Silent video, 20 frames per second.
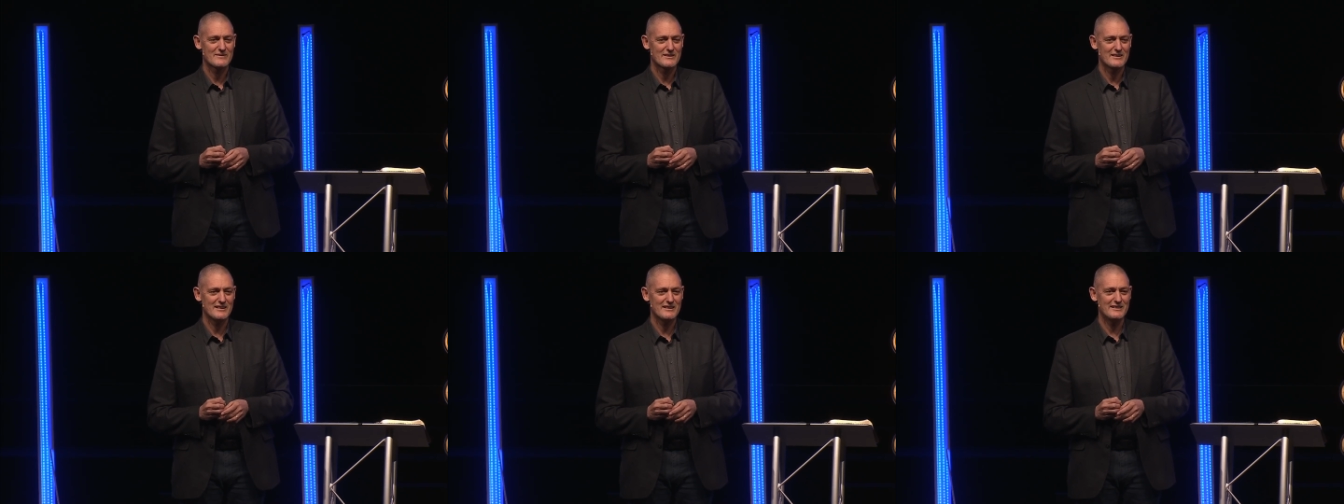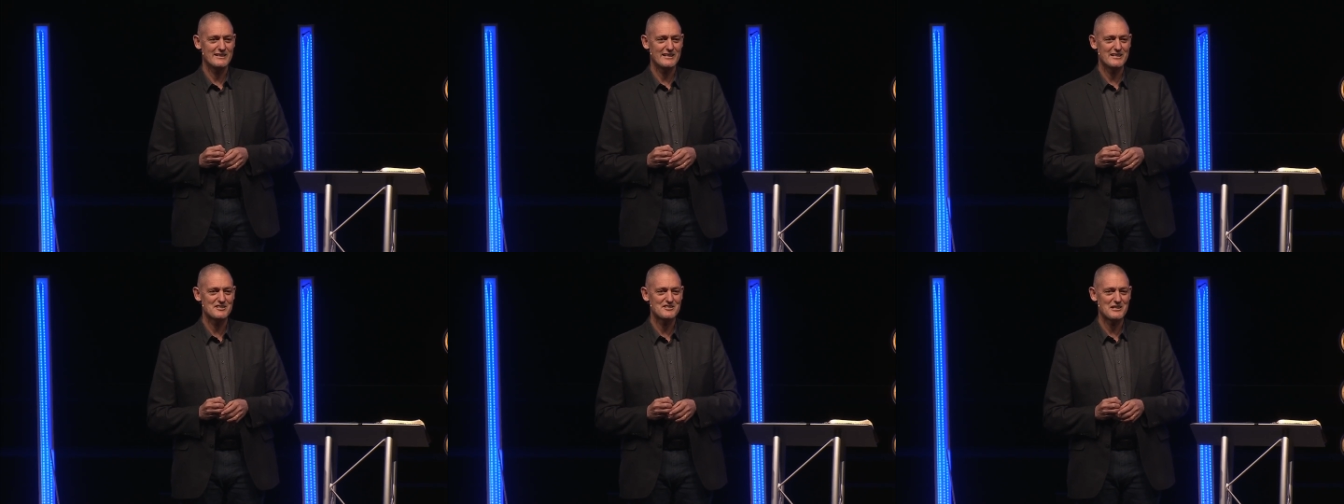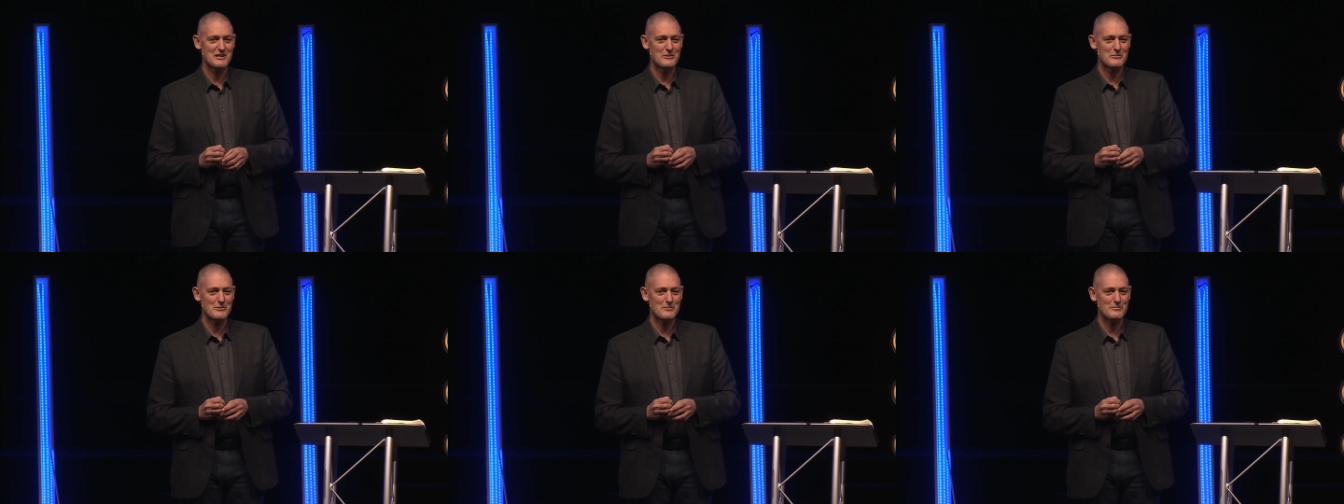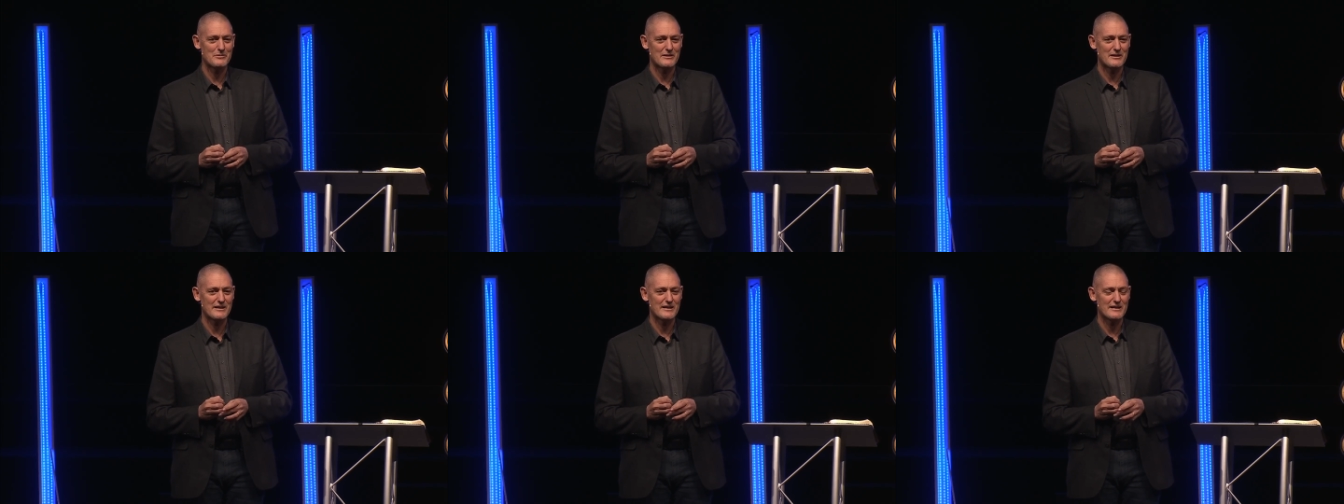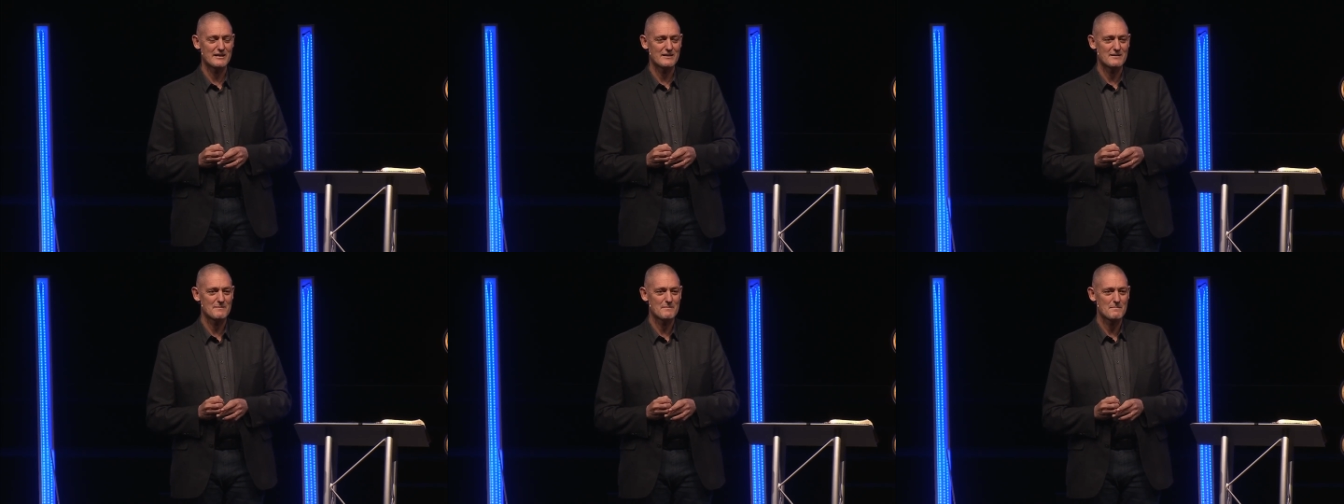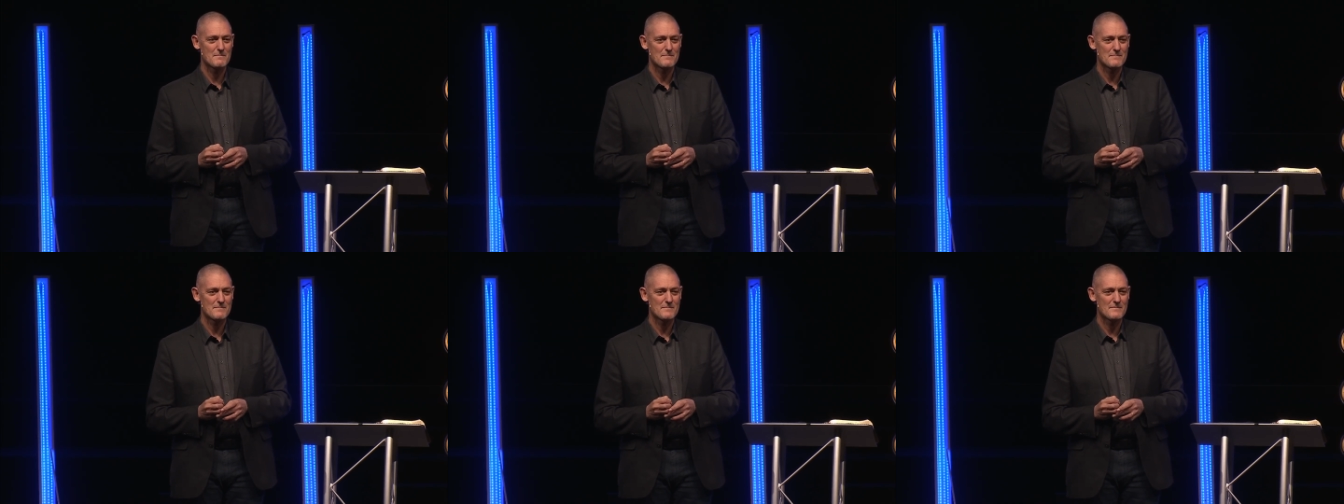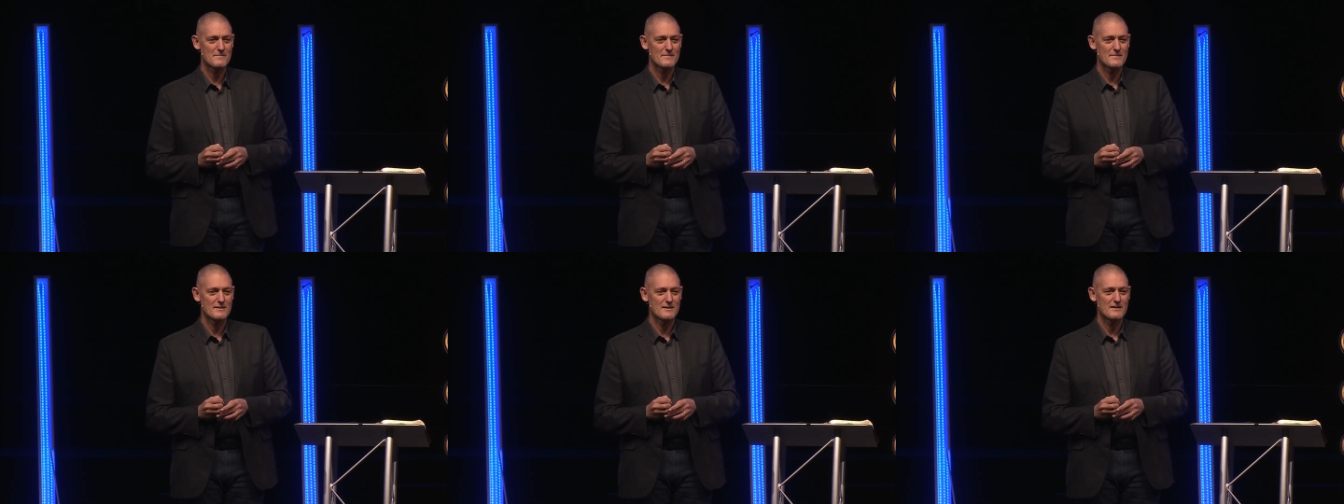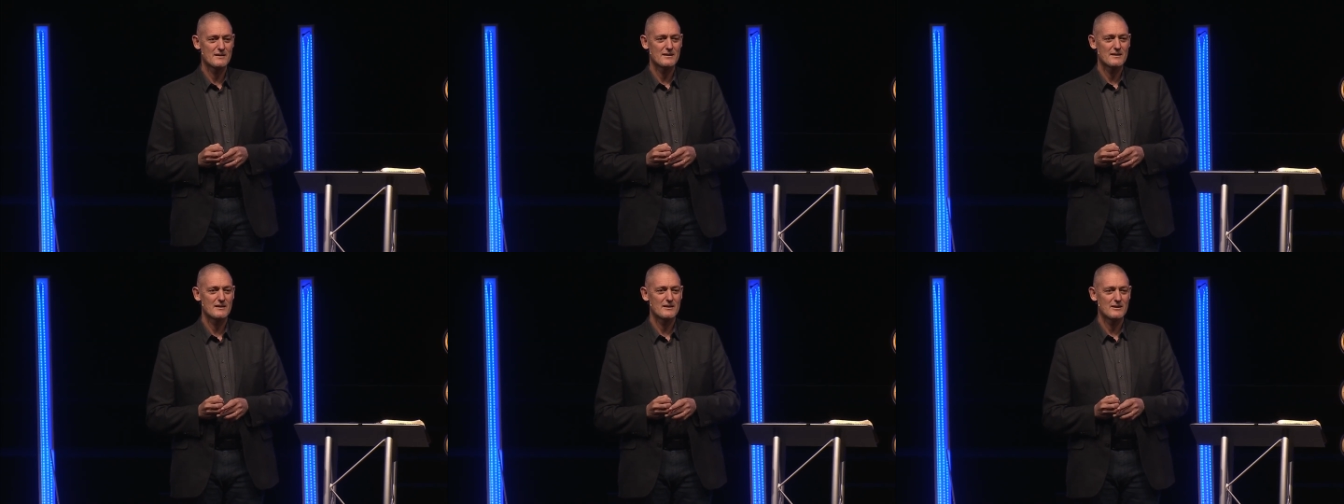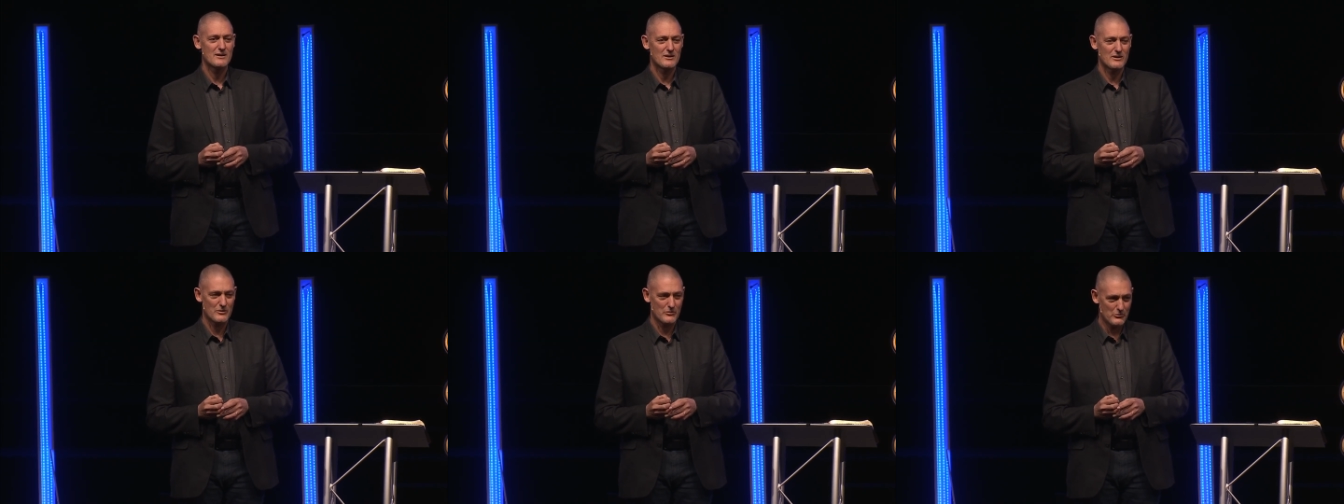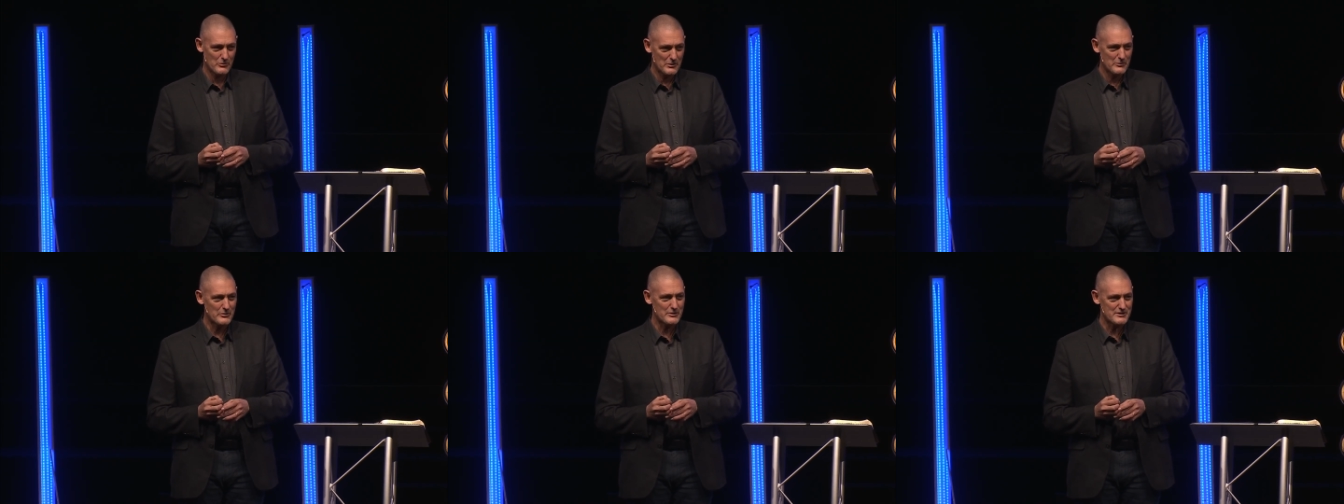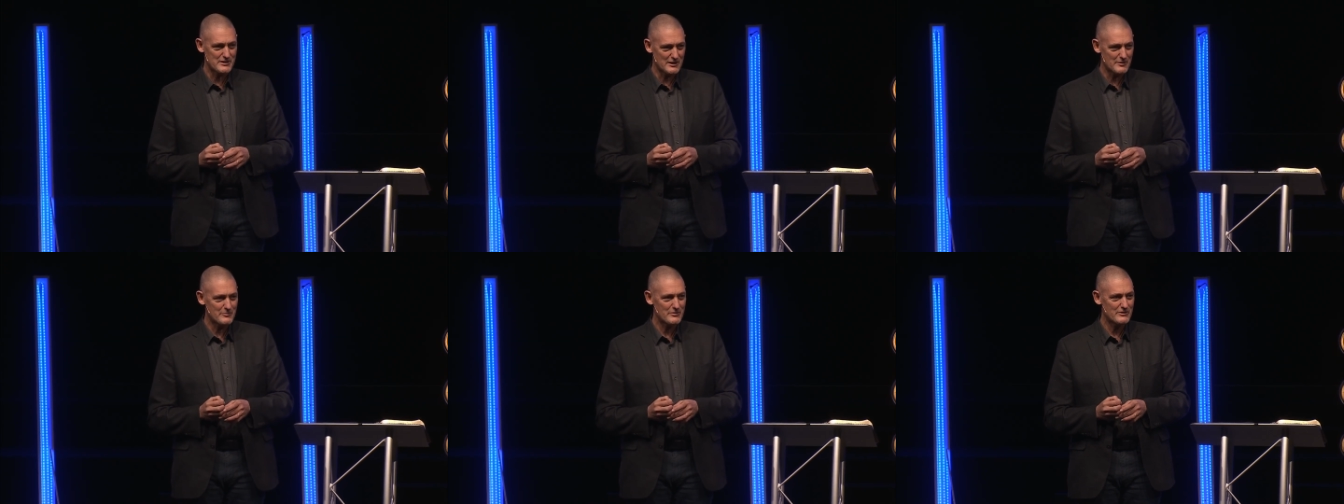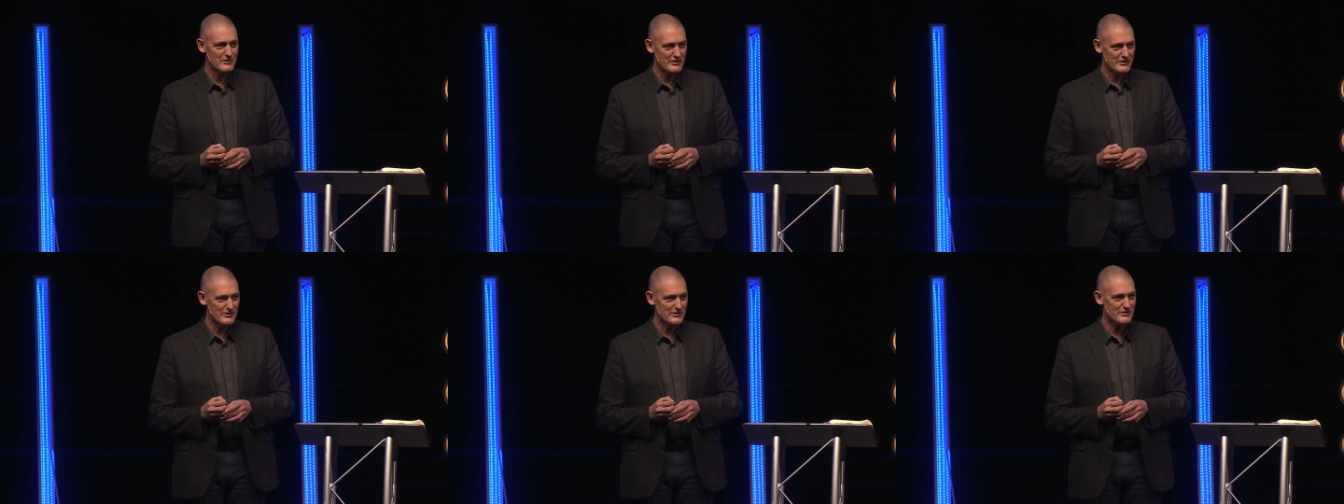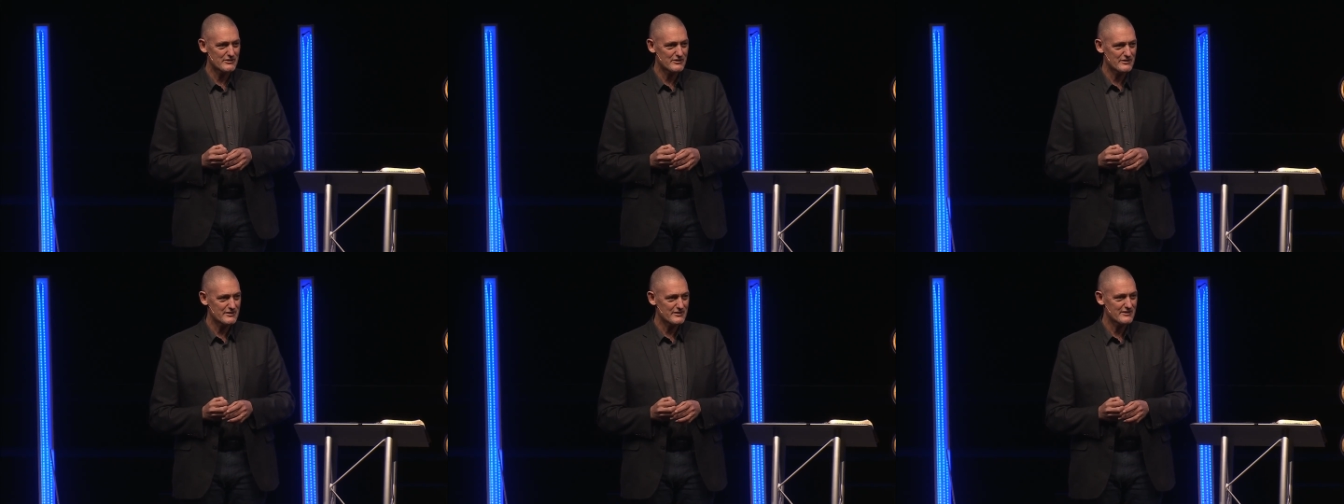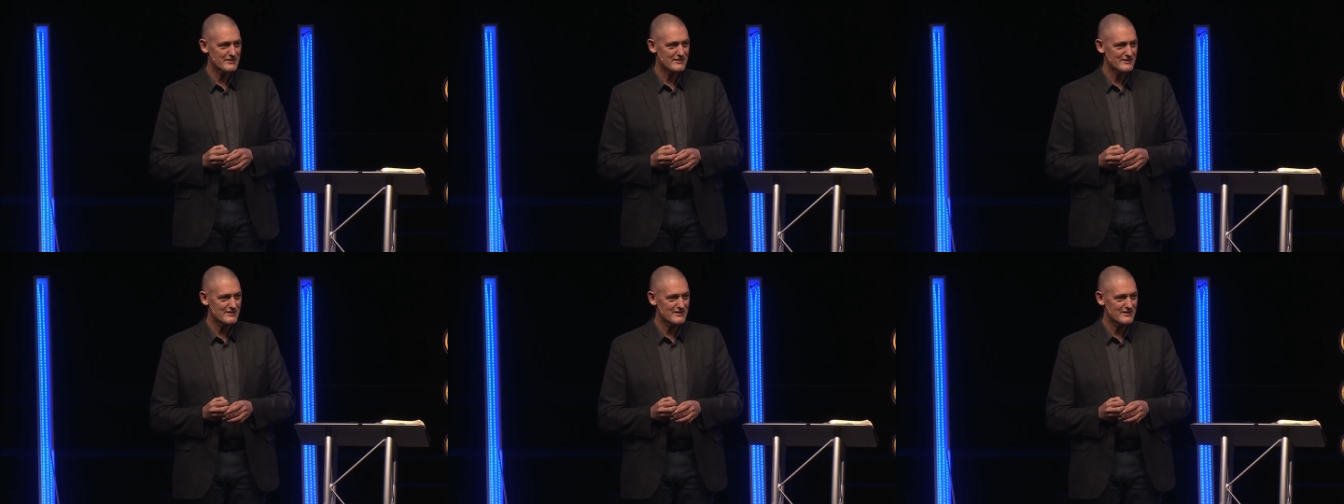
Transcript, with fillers: And they shall reply, We were deep in the earth